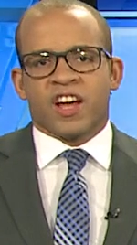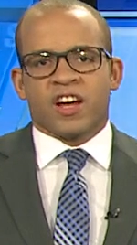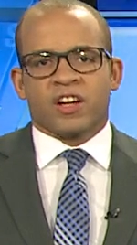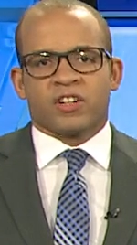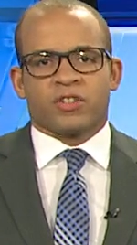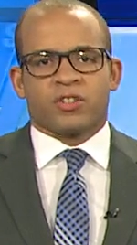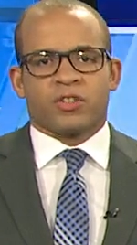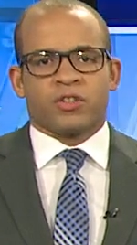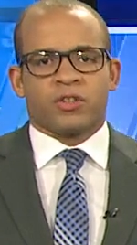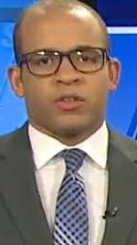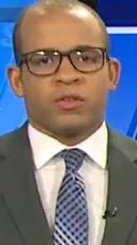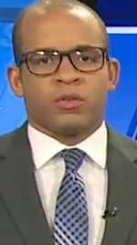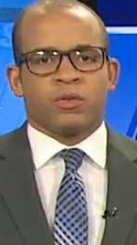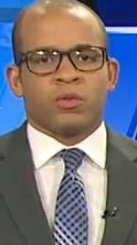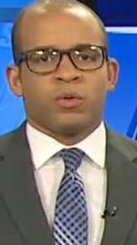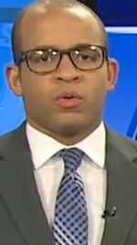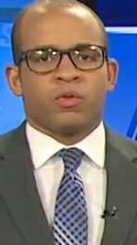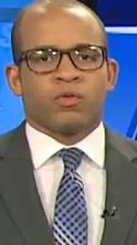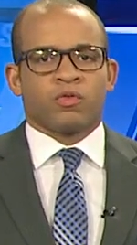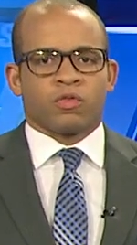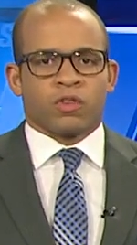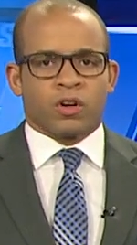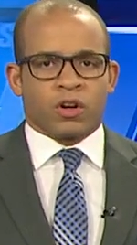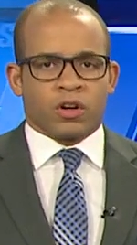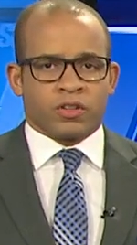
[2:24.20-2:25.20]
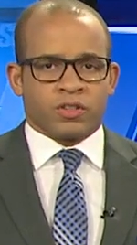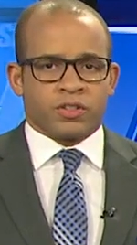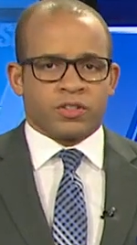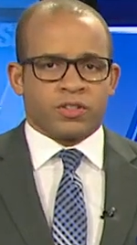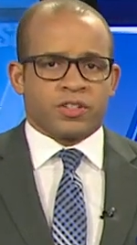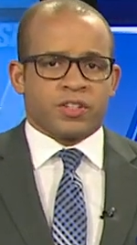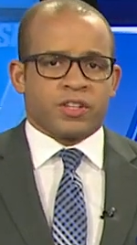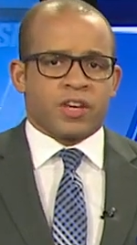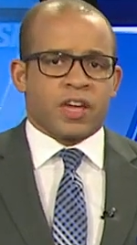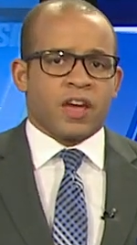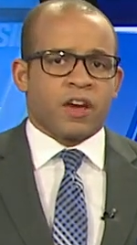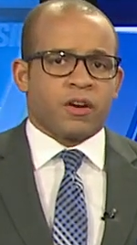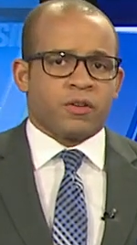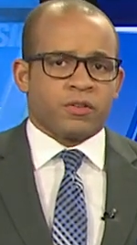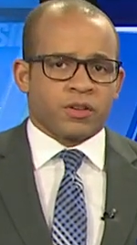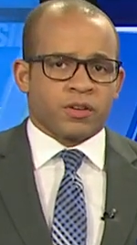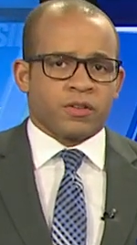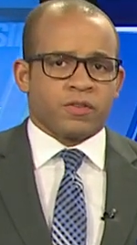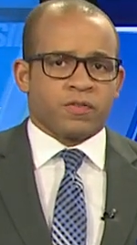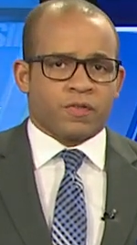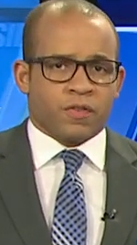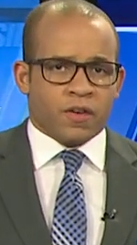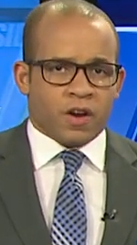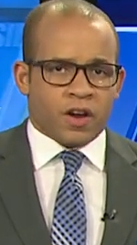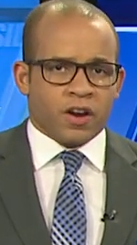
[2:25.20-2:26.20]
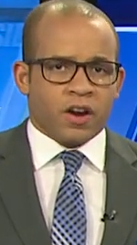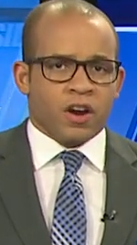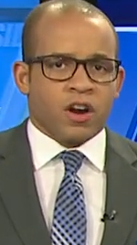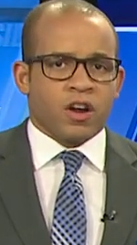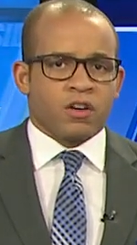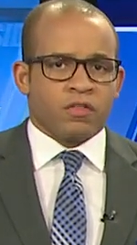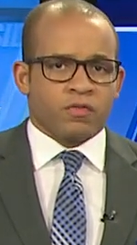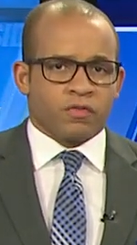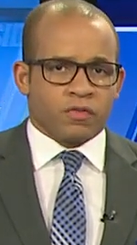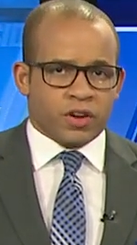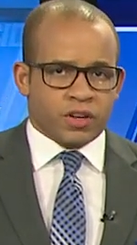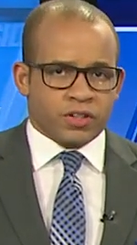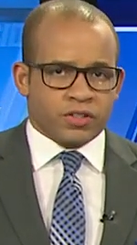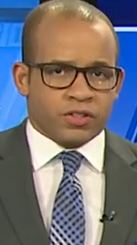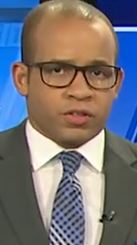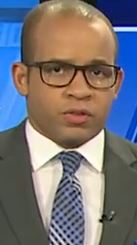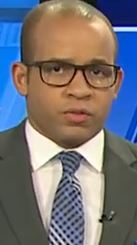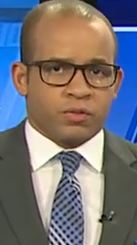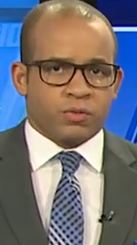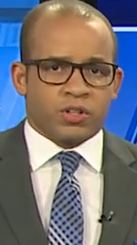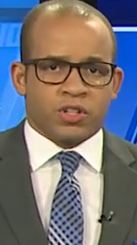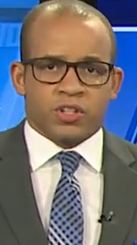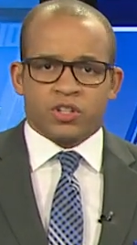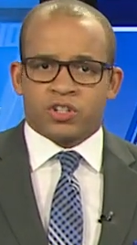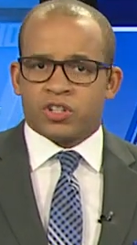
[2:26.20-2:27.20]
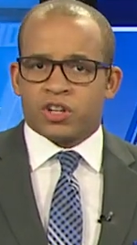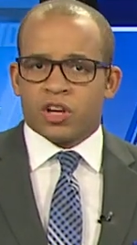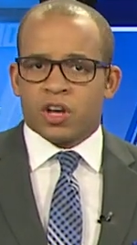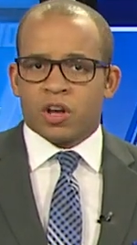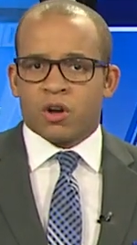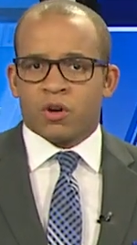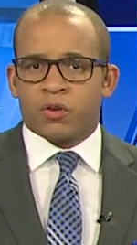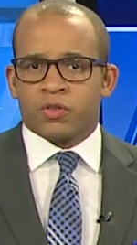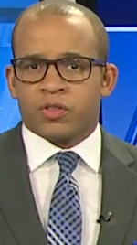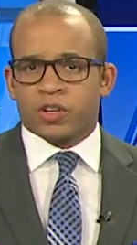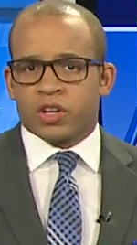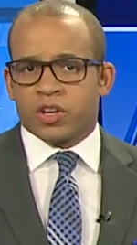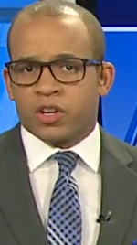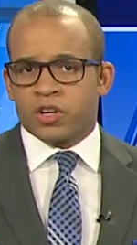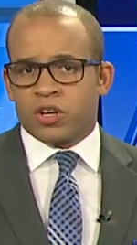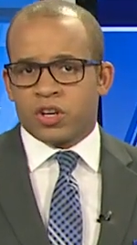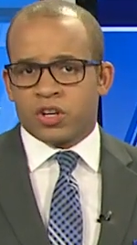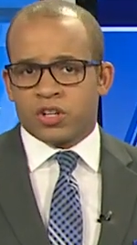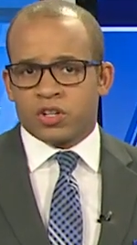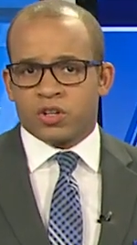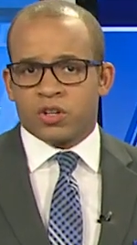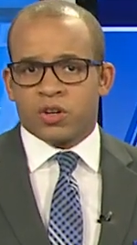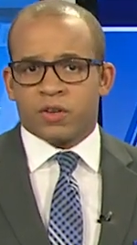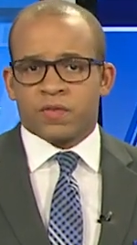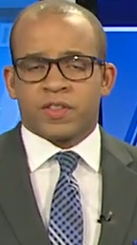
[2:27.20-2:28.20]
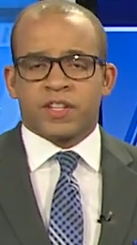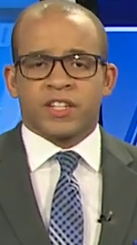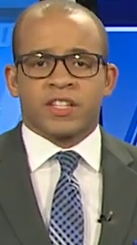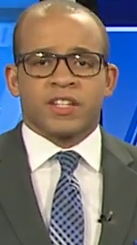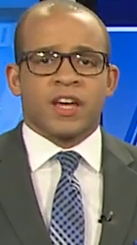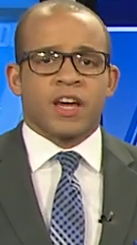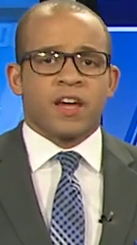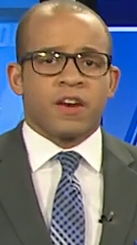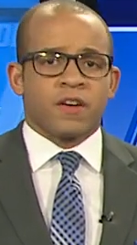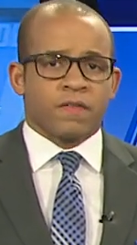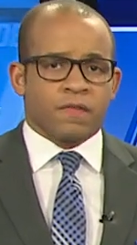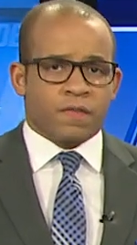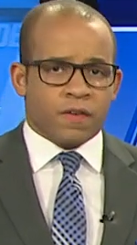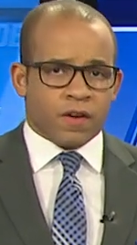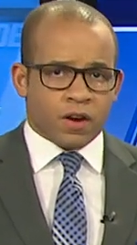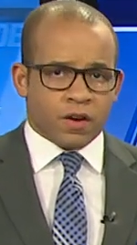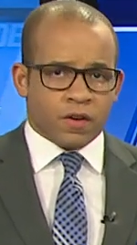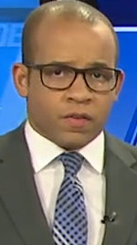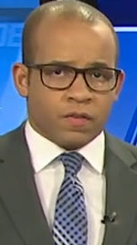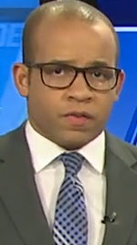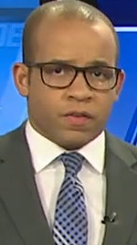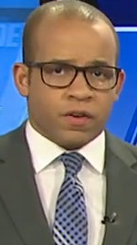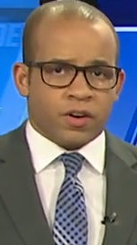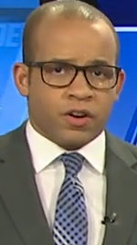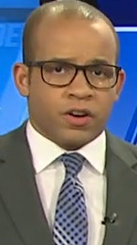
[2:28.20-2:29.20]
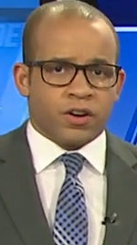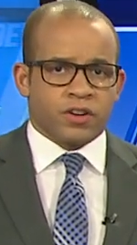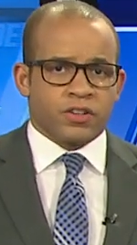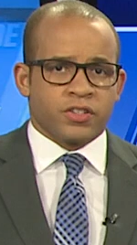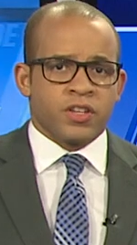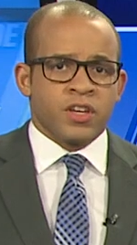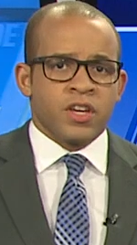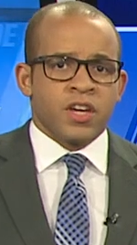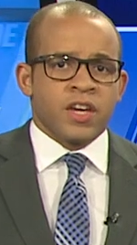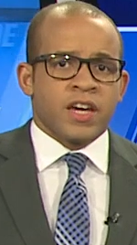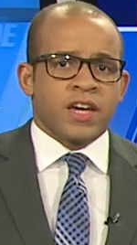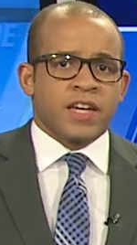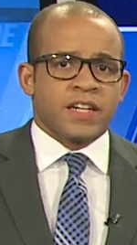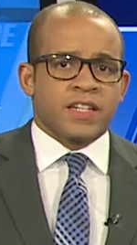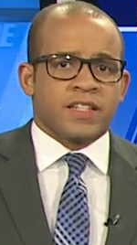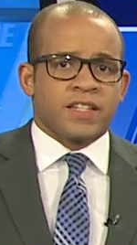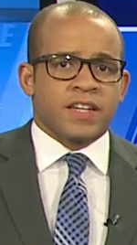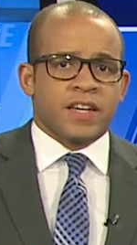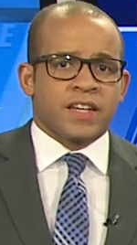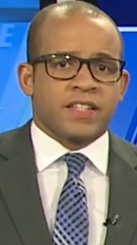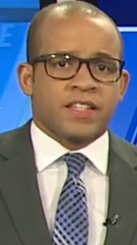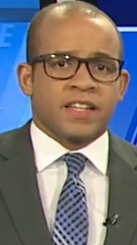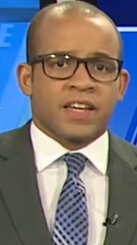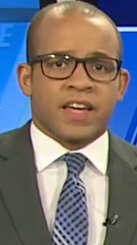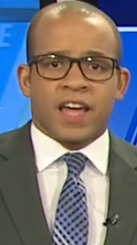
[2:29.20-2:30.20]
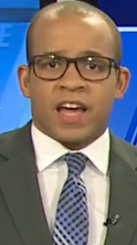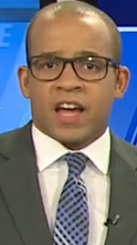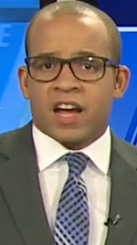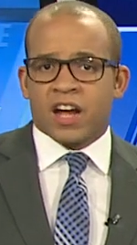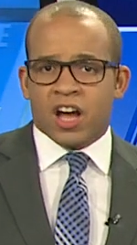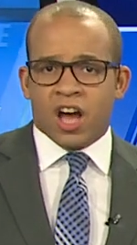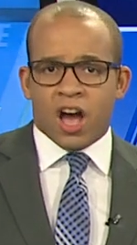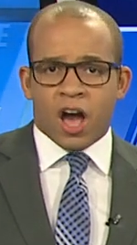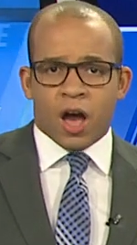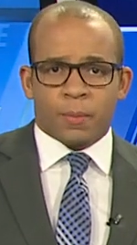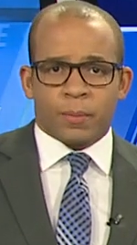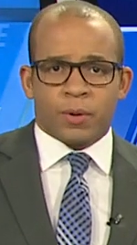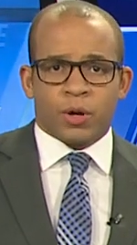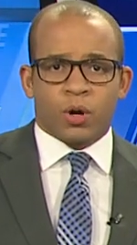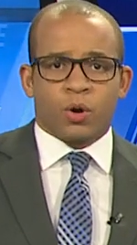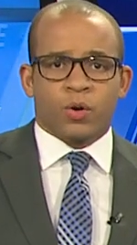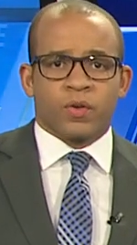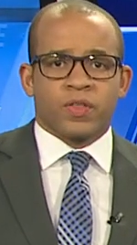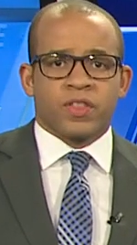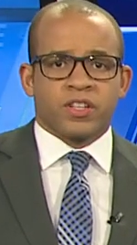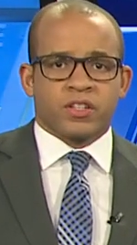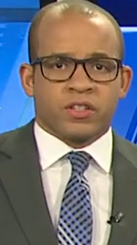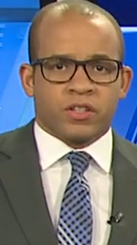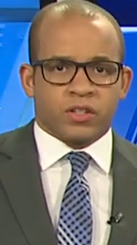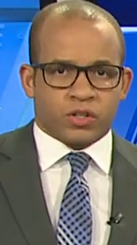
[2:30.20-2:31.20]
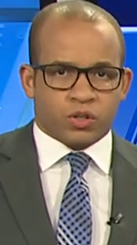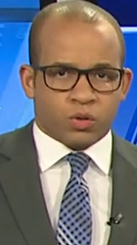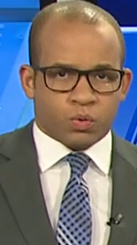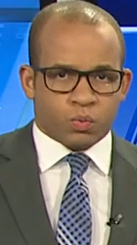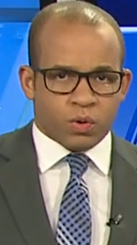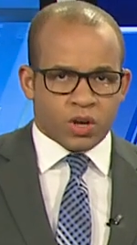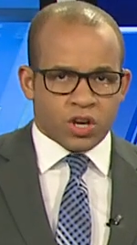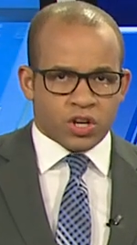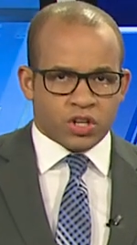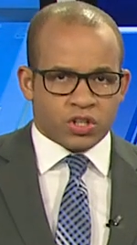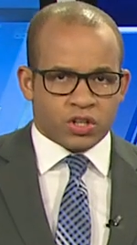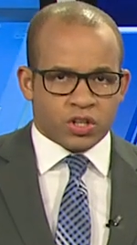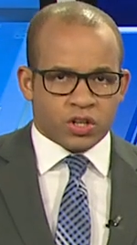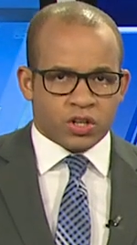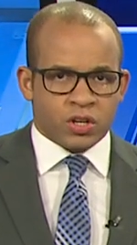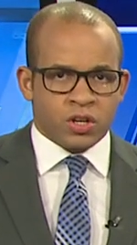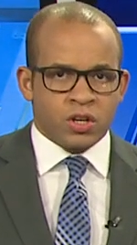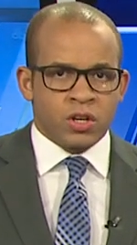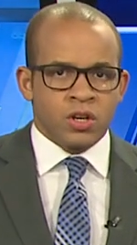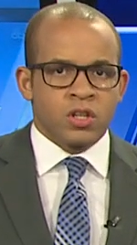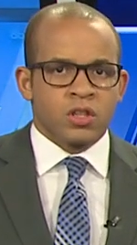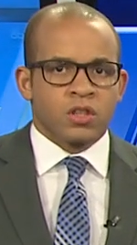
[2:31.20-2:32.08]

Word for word: out to Rawlins County Fire and Rescue to check on the condition of the 10 firefighters. It says it can't comment on the situation.